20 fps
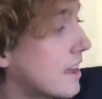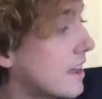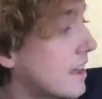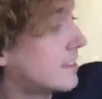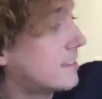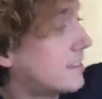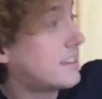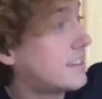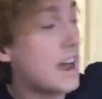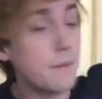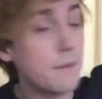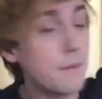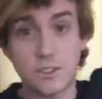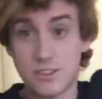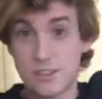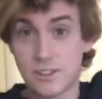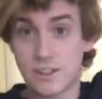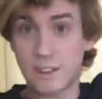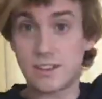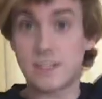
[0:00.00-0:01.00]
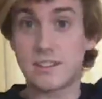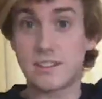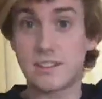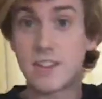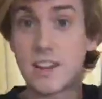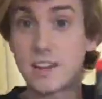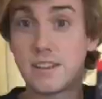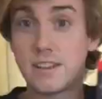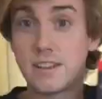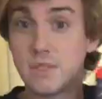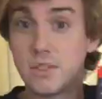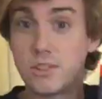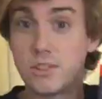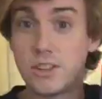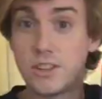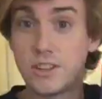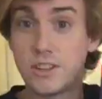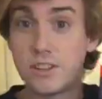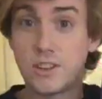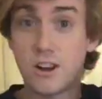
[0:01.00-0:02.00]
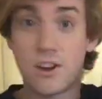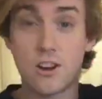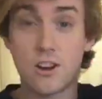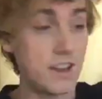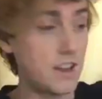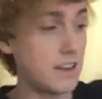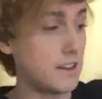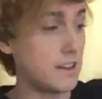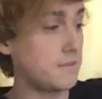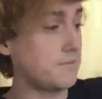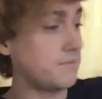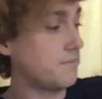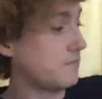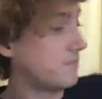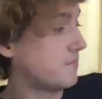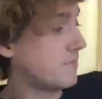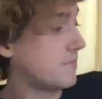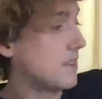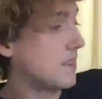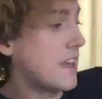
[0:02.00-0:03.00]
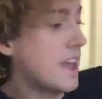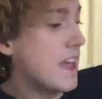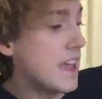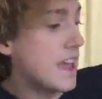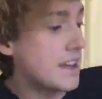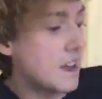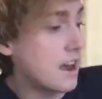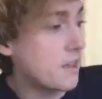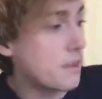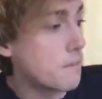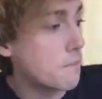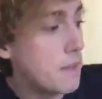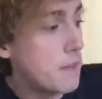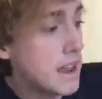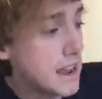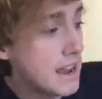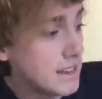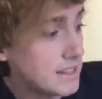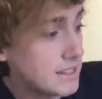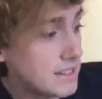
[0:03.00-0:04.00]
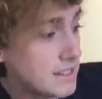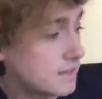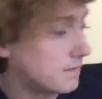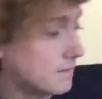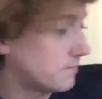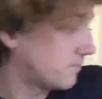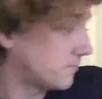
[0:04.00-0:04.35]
established things, such as the Genius Starter Kit. And now the base